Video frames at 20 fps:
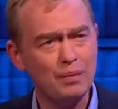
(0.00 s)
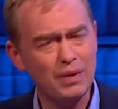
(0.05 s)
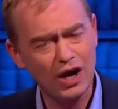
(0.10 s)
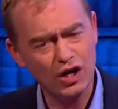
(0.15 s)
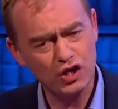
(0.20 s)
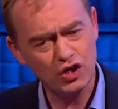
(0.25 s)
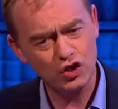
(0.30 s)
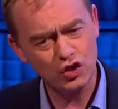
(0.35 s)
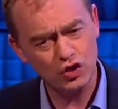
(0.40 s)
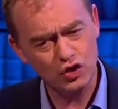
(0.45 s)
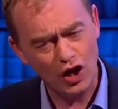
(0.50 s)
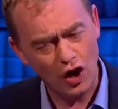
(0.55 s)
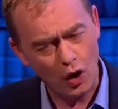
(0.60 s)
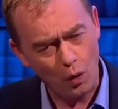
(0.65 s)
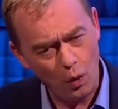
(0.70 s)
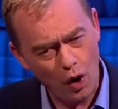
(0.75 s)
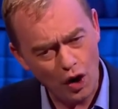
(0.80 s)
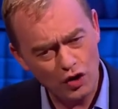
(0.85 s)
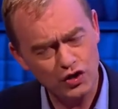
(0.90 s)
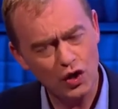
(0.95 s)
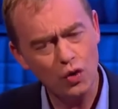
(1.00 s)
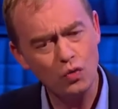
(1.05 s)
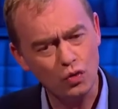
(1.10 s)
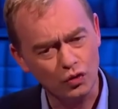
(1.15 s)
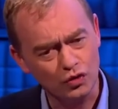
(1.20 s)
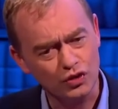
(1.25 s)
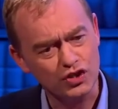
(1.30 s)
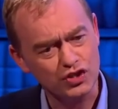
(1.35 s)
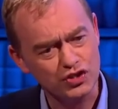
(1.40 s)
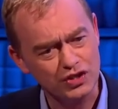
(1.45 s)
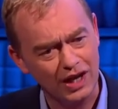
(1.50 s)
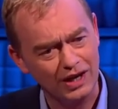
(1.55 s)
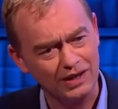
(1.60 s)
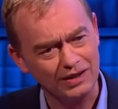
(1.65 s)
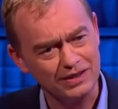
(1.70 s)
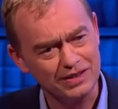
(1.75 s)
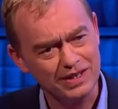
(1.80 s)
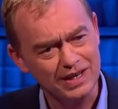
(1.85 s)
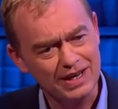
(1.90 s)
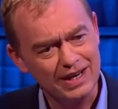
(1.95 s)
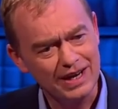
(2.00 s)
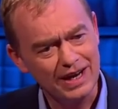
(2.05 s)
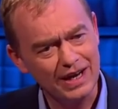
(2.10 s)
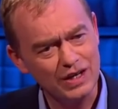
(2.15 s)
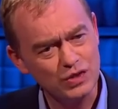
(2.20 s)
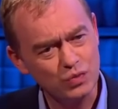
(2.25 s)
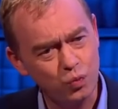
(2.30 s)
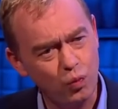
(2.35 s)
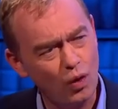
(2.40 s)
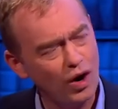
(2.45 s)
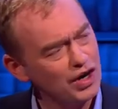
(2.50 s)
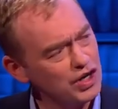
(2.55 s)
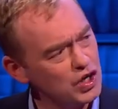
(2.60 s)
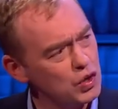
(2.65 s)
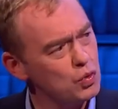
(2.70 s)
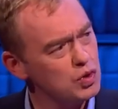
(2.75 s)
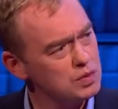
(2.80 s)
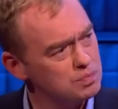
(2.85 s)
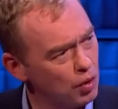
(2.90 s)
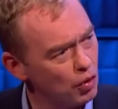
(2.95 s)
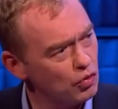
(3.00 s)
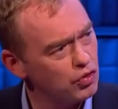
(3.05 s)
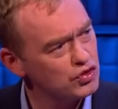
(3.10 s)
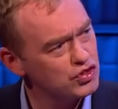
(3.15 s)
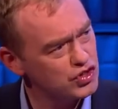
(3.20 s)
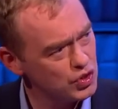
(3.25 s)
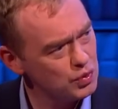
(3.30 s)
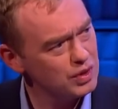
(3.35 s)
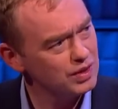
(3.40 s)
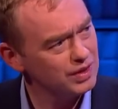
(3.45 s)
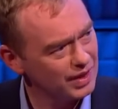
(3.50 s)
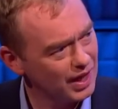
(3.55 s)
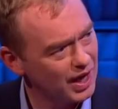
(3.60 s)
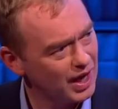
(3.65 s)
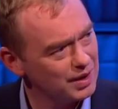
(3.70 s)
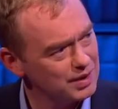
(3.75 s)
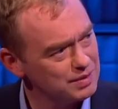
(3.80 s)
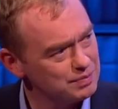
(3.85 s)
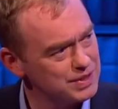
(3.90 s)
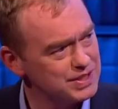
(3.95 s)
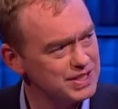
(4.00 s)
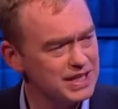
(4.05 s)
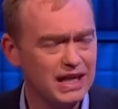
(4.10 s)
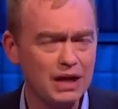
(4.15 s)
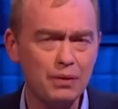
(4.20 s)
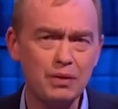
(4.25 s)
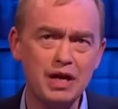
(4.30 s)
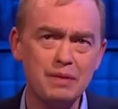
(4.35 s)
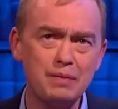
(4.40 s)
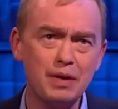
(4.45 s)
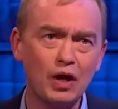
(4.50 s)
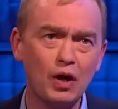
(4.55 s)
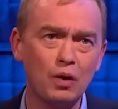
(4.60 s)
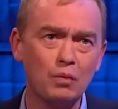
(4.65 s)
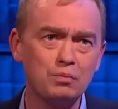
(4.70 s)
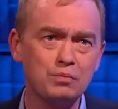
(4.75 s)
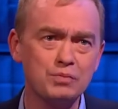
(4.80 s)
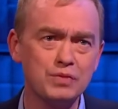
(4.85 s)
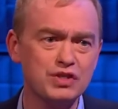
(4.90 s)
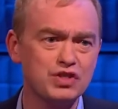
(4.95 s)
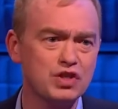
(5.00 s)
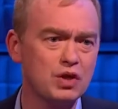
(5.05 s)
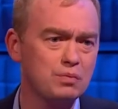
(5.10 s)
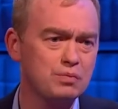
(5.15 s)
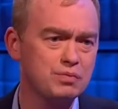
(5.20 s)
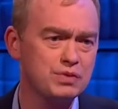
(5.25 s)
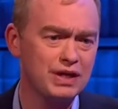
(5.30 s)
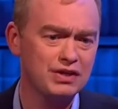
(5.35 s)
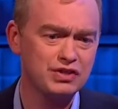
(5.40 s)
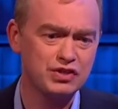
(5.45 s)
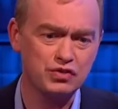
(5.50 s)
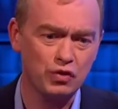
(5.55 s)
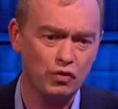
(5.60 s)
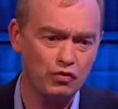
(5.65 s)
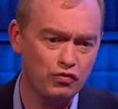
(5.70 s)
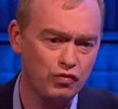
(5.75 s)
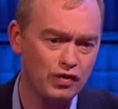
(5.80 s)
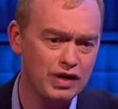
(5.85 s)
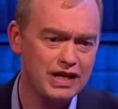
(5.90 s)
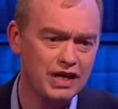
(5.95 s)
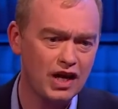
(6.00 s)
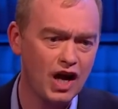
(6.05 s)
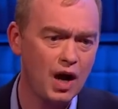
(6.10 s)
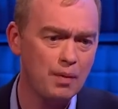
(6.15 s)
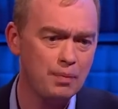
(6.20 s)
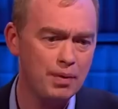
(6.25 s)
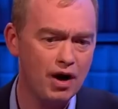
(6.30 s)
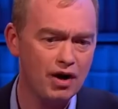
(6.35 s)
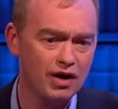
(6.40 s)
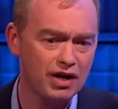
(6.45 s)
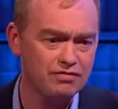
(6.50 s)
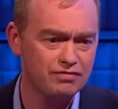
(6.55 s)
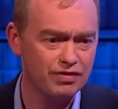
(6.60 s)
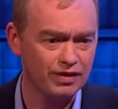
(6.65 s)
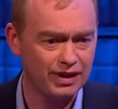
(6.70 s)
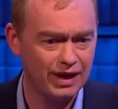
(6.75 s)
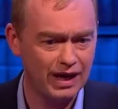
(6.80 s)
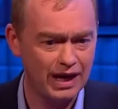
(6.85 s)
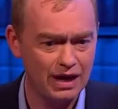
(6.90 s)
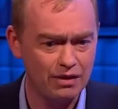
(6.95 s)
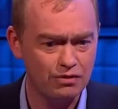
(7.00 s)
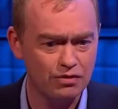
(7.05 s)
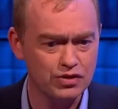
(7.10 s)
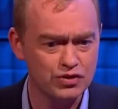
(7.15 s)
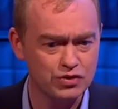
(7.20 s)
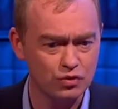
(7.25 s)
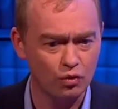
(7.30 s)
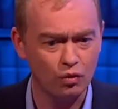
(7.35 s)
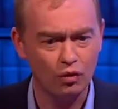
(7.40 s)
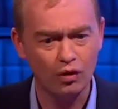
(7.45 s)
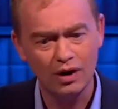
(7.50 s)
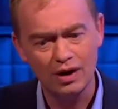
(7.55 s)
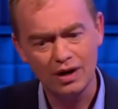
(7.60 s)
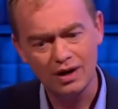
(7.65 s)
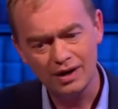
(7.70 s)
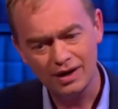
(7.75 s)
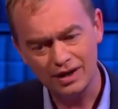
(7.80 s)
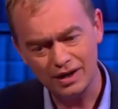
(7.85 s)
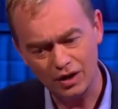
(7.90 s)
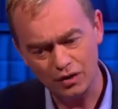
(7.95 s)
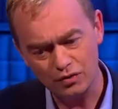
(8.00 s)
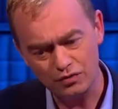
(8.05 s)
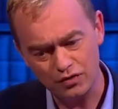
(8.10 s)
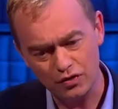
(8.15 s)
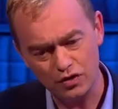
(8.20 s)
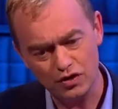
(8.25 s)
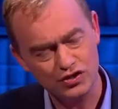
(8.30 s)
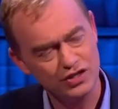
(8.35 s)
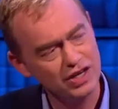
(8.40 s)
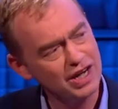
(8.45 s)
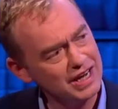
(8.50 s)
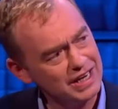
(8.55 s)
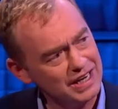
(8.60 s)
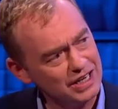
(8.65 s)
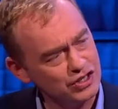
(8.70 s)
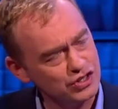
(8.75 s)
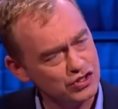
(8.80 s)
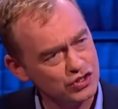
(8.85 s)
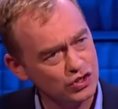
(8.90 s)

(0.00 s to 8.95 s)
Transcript: I mean, I what I don't understand is why you would bother doing that, yeah. particularly when it becomes it comes down to sort of free car parking for carers or you know first aid in